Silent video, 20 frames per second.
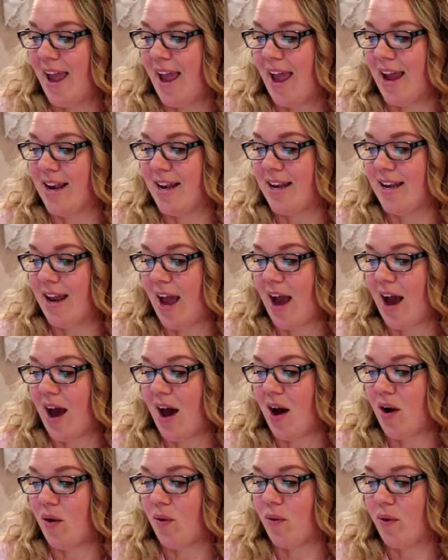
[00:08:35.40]
and
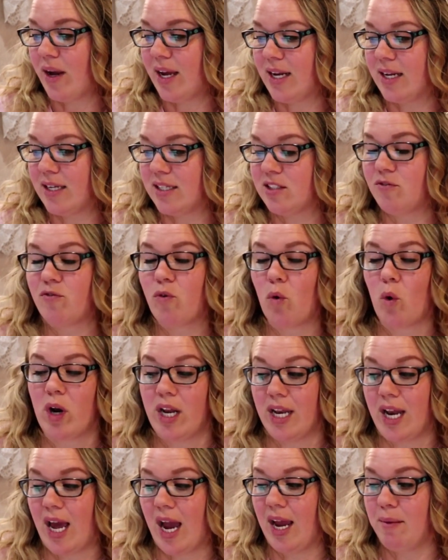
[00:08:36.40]
now it is
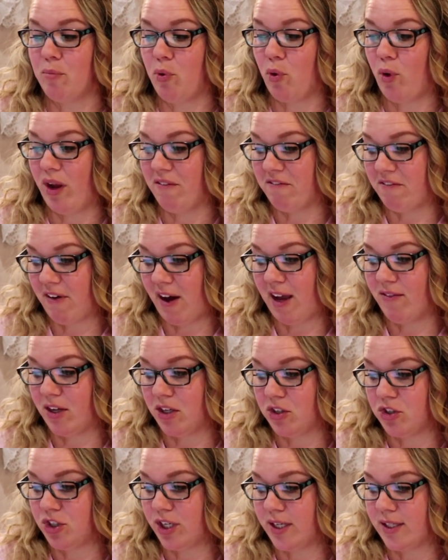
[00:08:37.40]
49.5
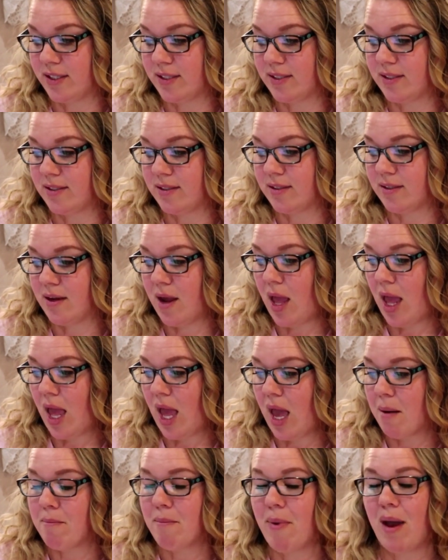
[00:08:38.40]
inches.
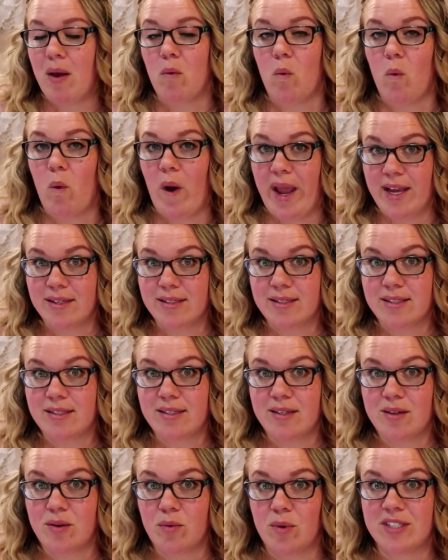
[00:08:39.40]
My
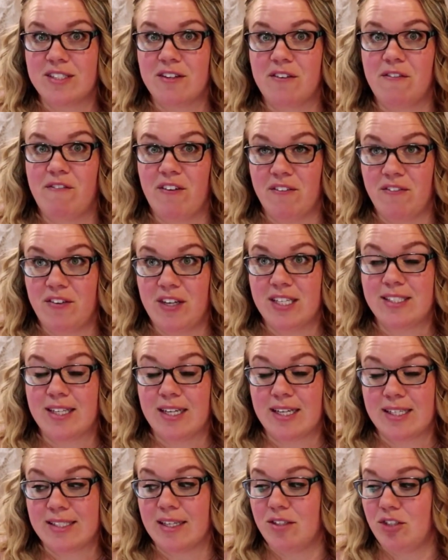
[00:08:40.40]
waist was
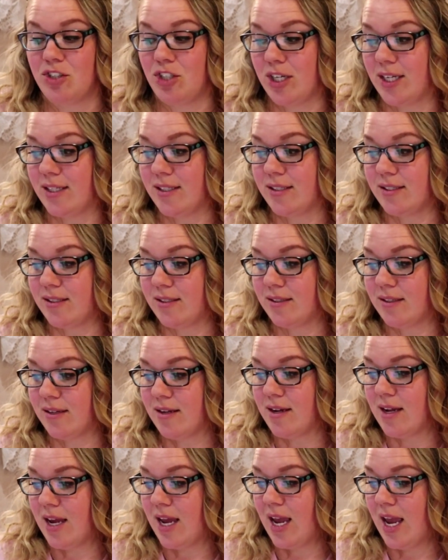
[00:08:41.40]
56 inches,
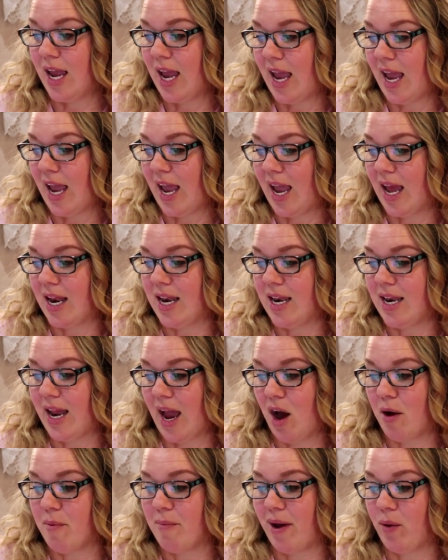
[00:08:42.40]
and
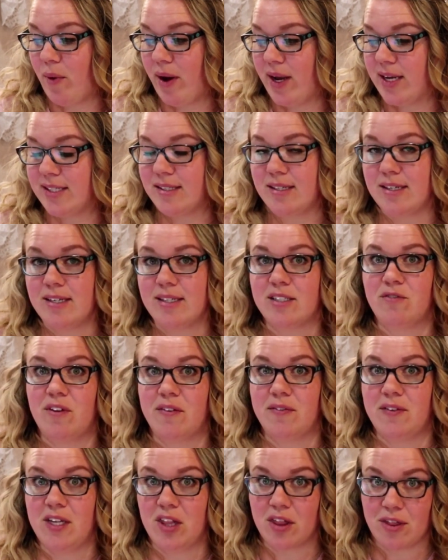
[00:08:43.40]
now my waist is
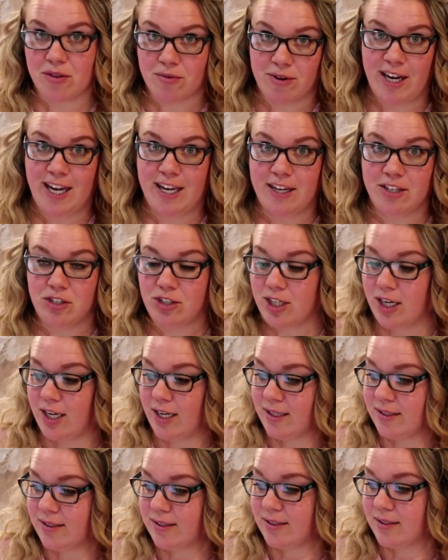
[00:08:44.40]
53
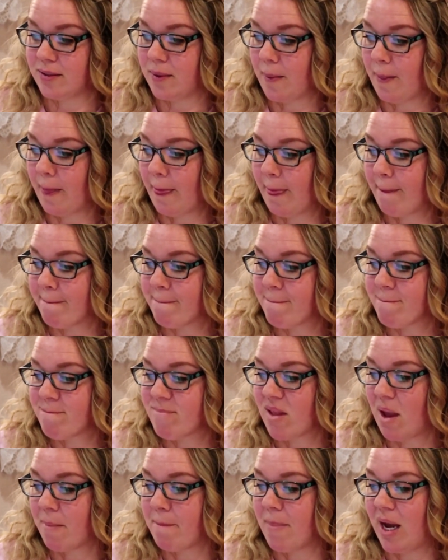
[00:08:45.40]
inches.
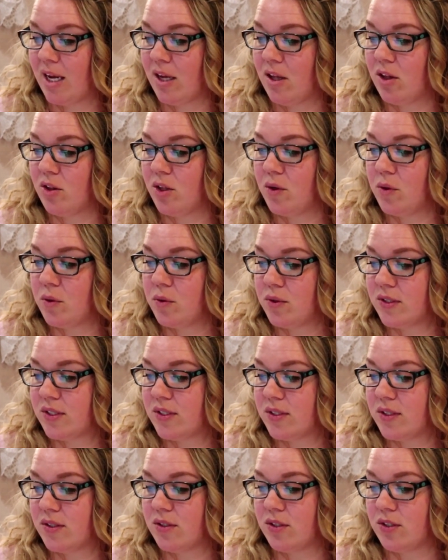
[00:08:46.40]
My
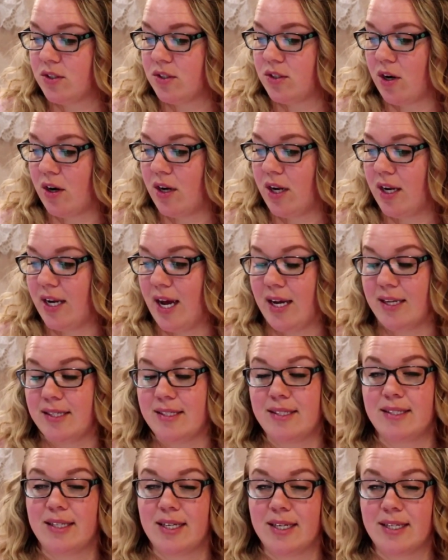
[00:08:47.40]
glutes started at
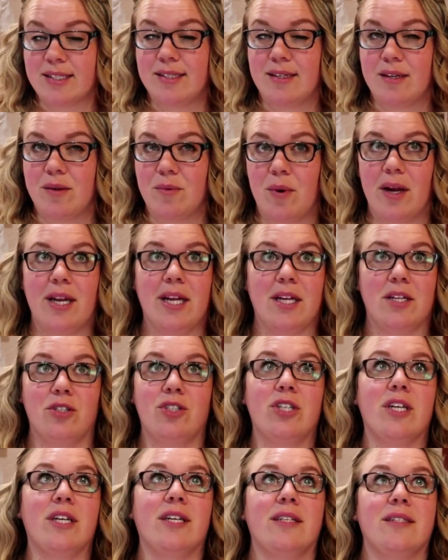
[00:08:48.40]
61
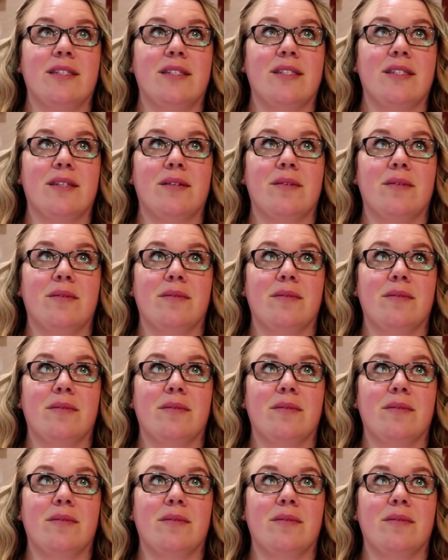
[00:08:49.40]
inches,